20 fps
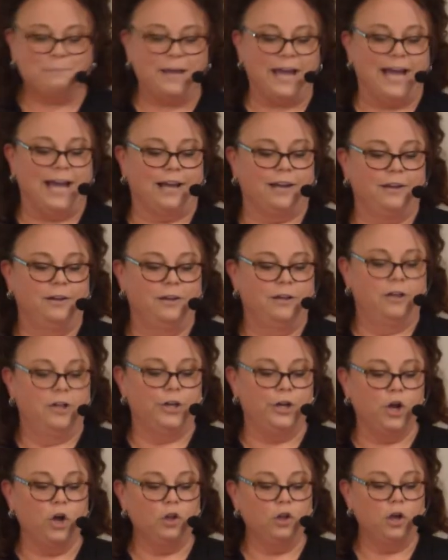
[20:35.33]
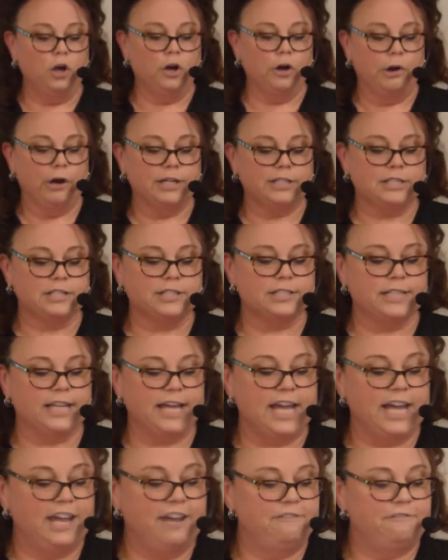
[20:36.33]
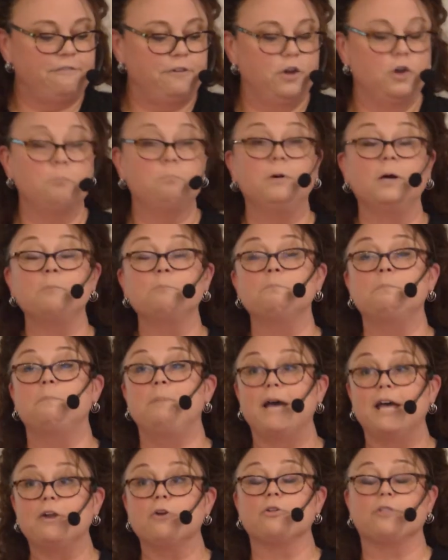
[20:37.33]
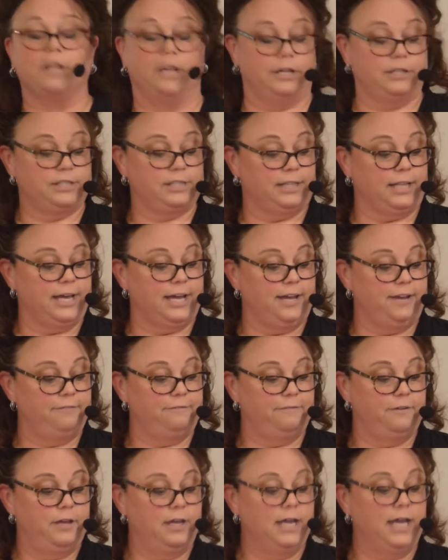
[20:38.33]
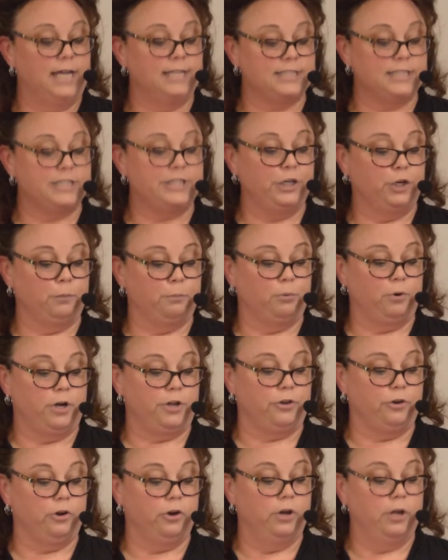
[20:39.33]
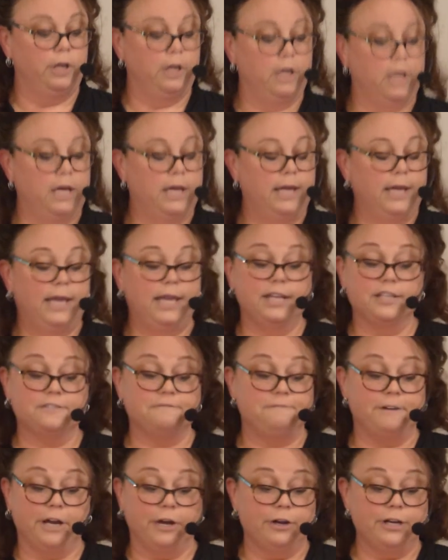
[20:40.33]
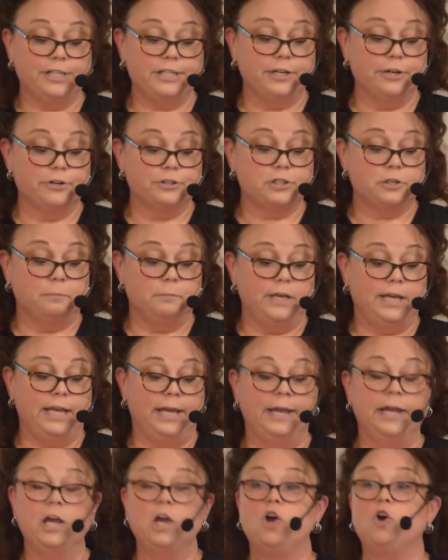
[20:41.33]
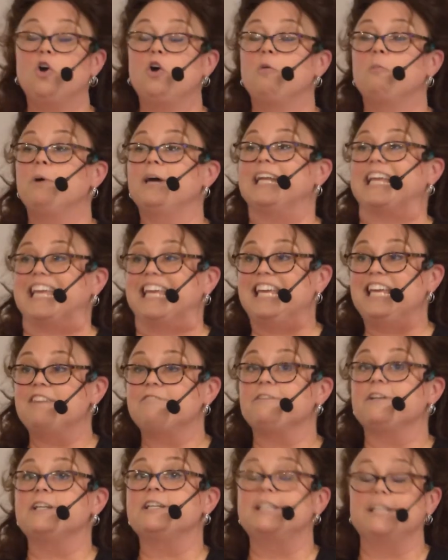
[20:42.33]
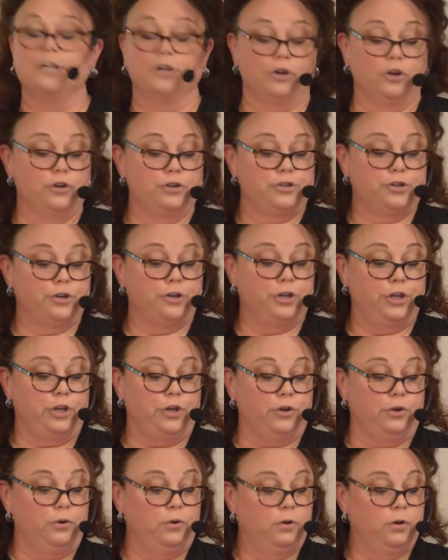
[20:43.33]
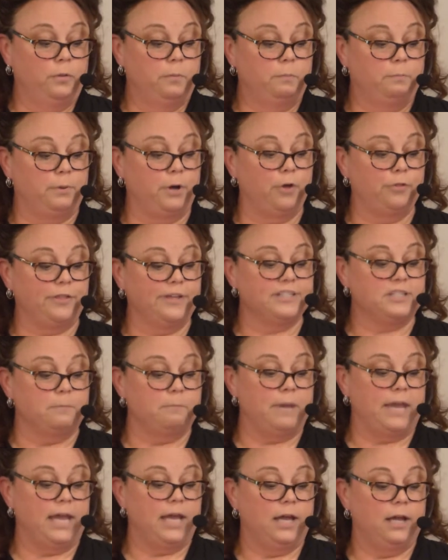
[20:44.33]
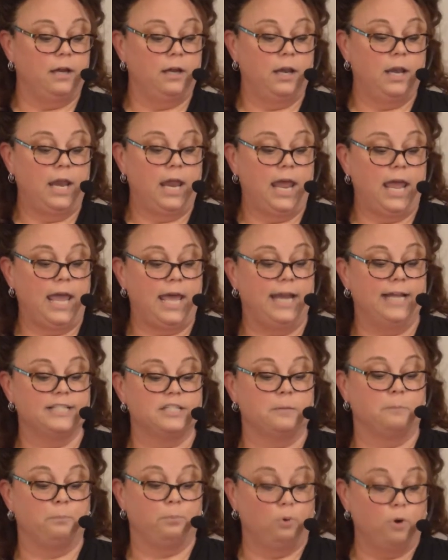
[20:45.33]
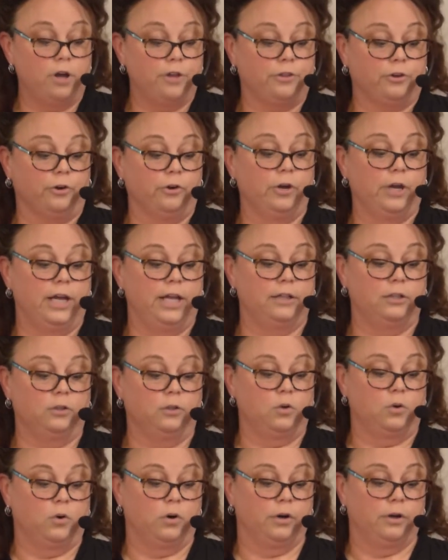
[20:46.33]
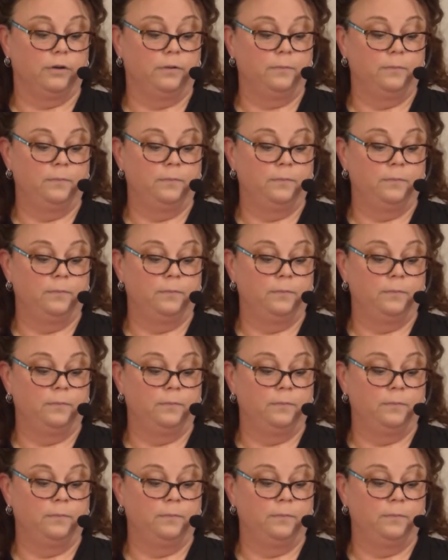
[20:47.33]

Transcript: back, no longer as a slave, but better than a slave, as a dear brother. He is very dear to me, but even dearer to you, both as a man and as a brother in the Lord.